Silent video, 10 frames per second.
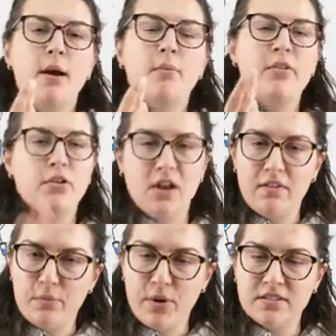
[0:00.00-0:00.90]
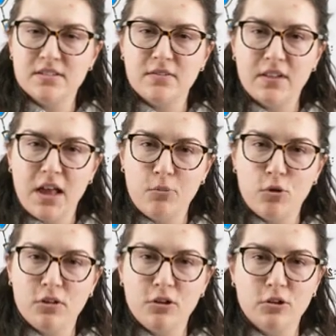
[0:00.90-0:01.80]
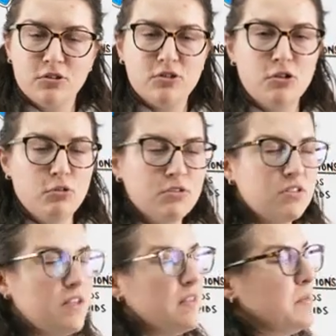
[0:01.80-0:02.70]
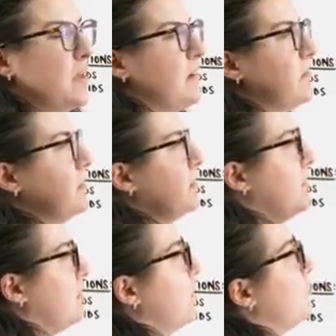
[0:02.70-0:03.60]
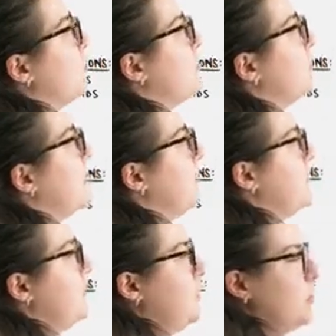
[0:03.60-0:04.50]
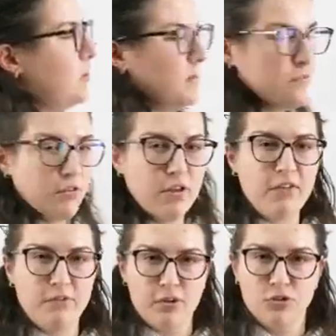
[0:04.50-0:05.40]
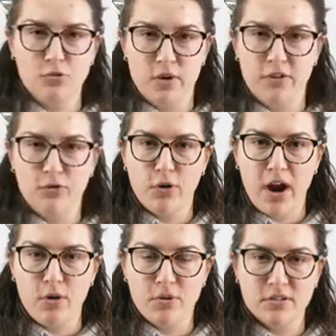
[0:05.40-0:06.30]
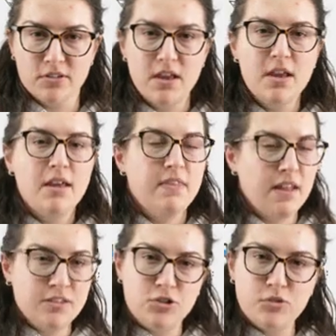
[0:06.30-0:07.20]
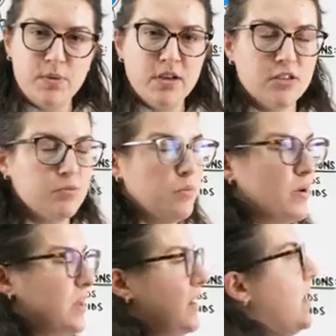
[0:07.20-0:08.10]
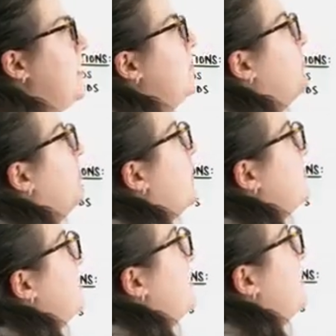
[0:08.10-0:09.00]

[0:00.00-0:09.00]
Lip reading: But they're going to have the presence of a lot more littler stones, and they may have a little more blood within the urine for that first 24 hours. And that's just because we went and busted